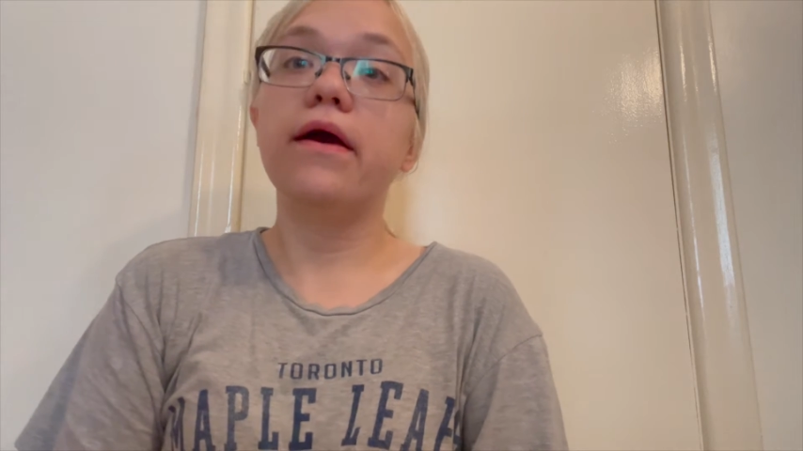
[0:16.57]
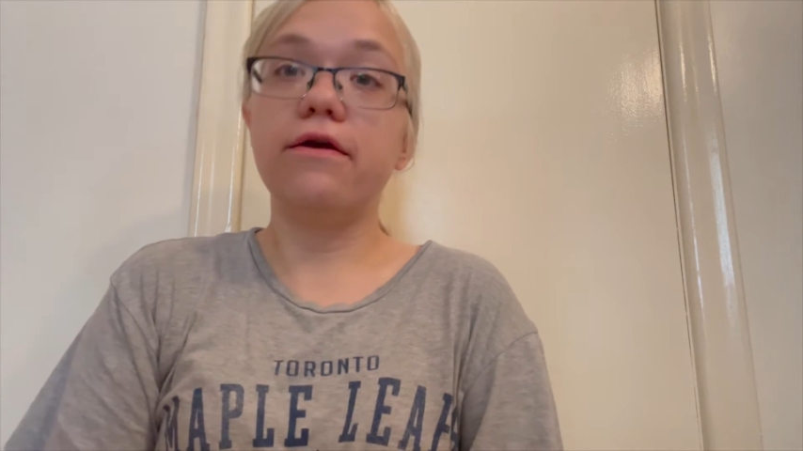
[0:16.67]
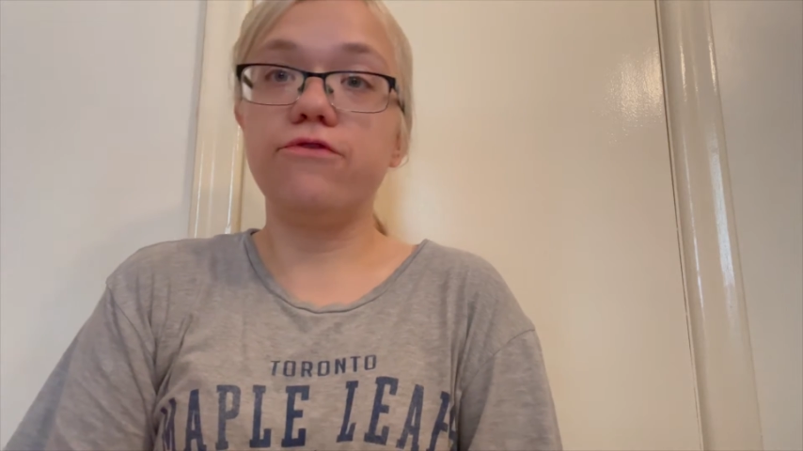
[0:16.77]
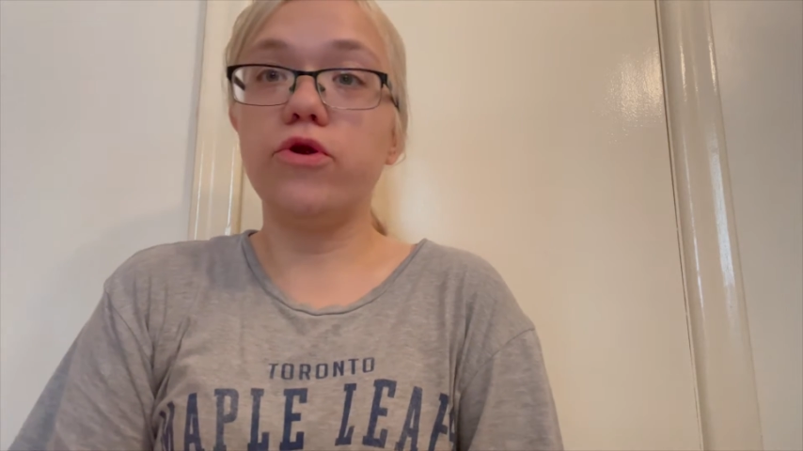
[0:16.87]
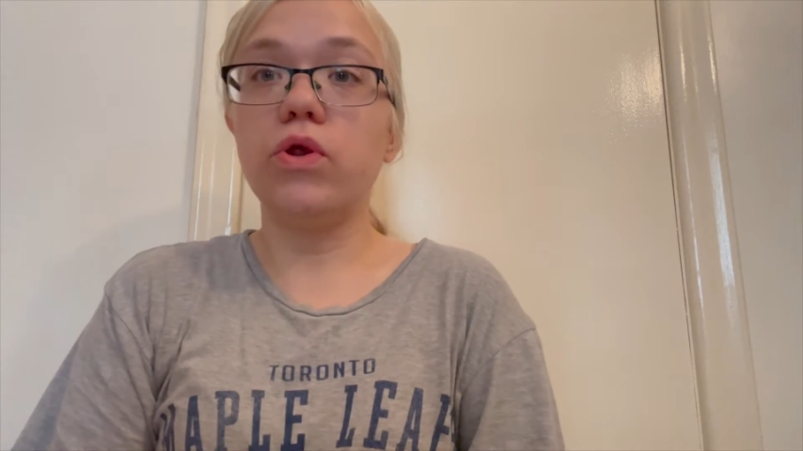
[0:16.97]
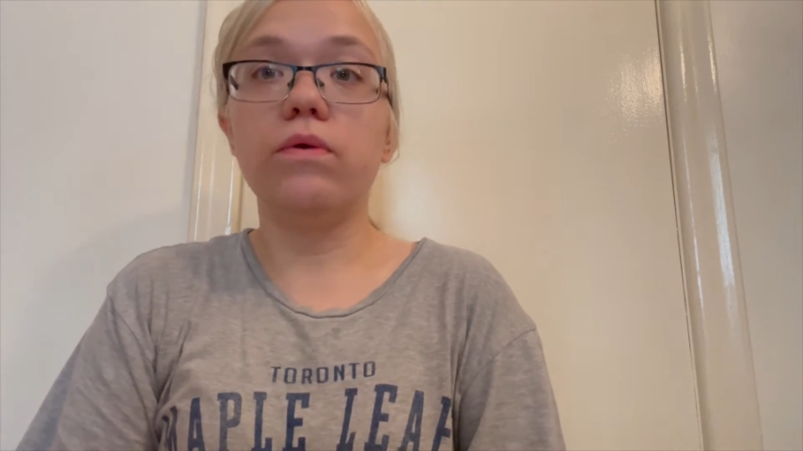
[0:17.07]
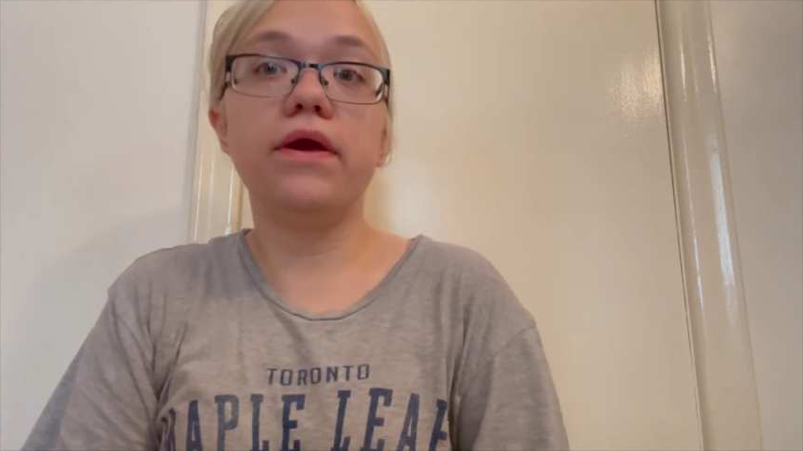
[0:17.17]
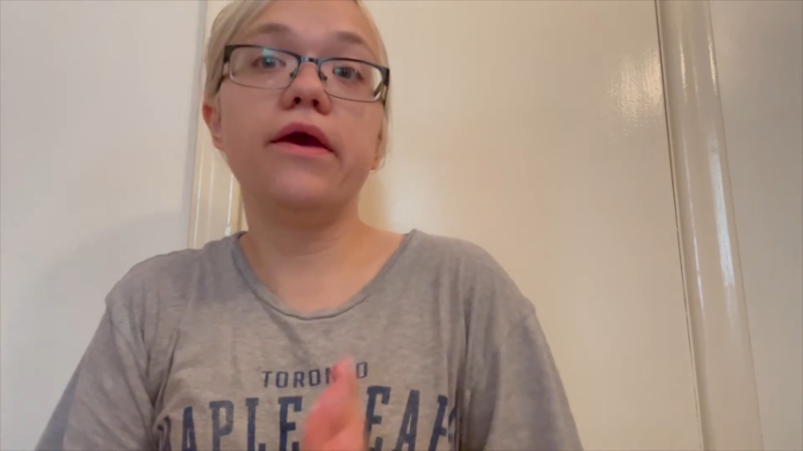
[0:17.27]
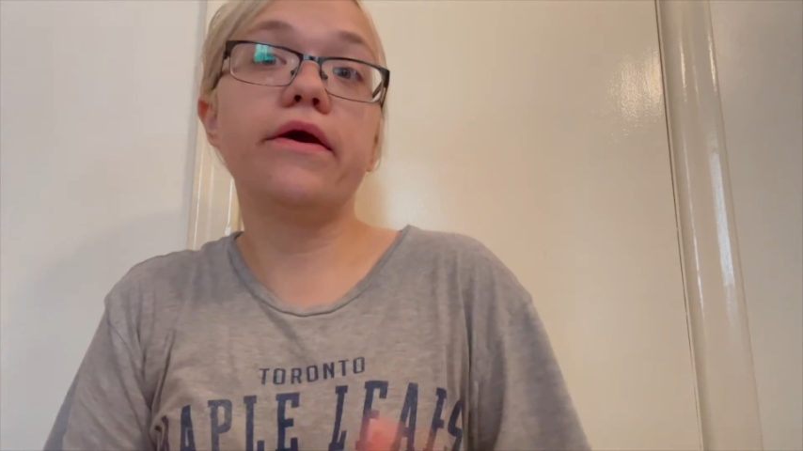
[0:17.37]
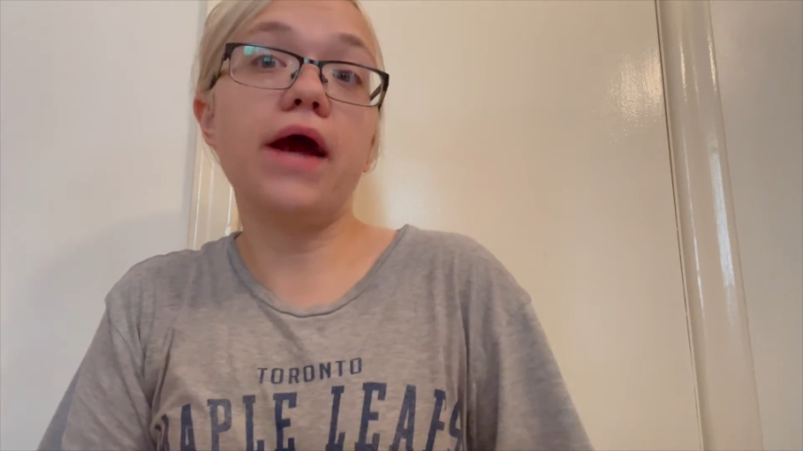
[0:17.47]
If you're new
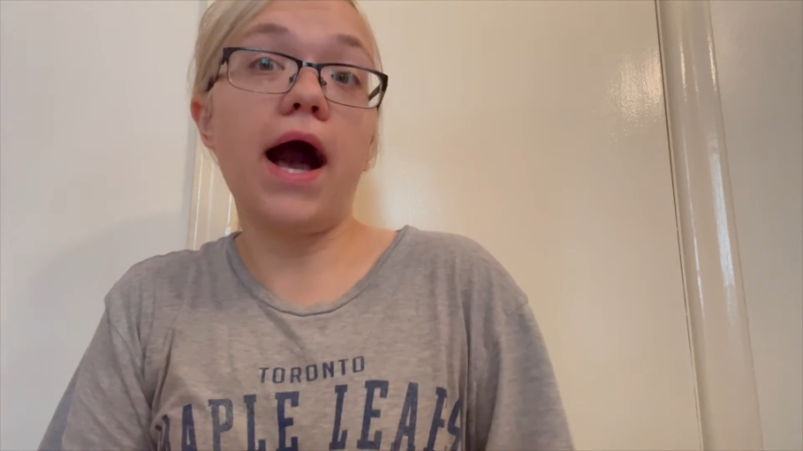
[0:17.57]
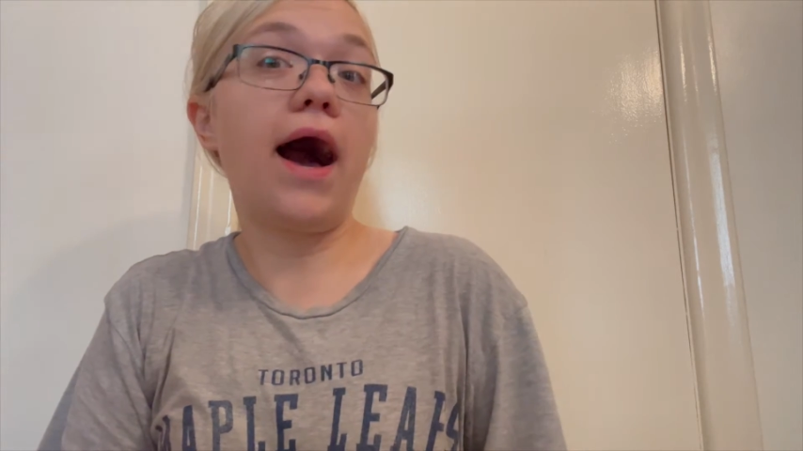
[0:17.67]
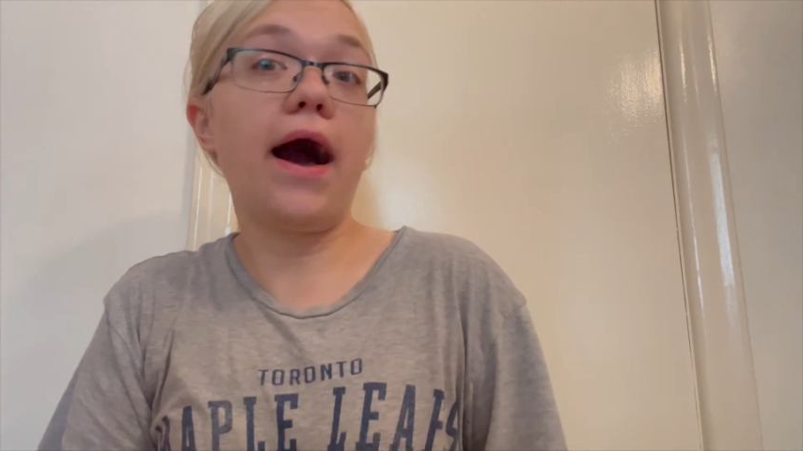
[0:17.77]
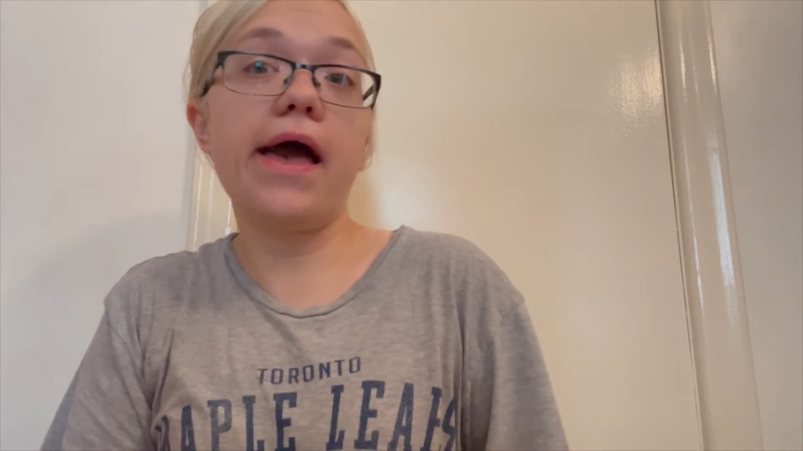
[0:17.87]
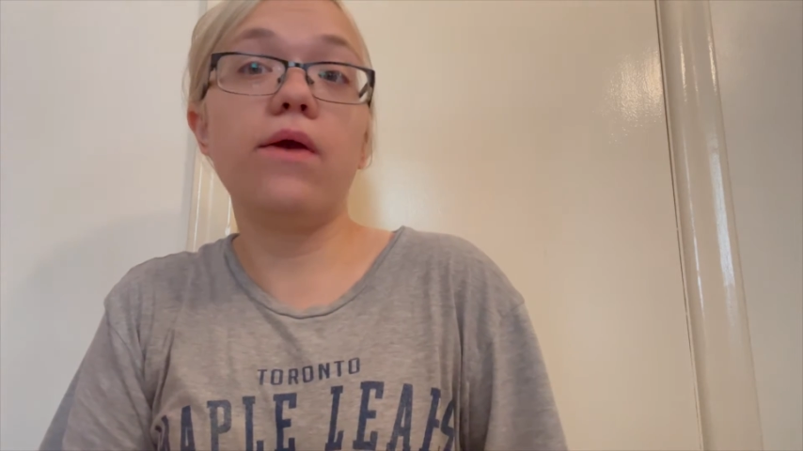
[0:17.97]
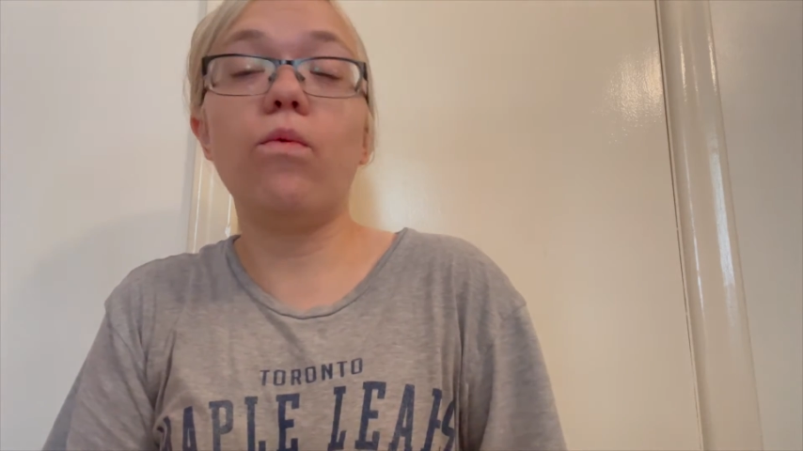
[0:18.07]
here, hi,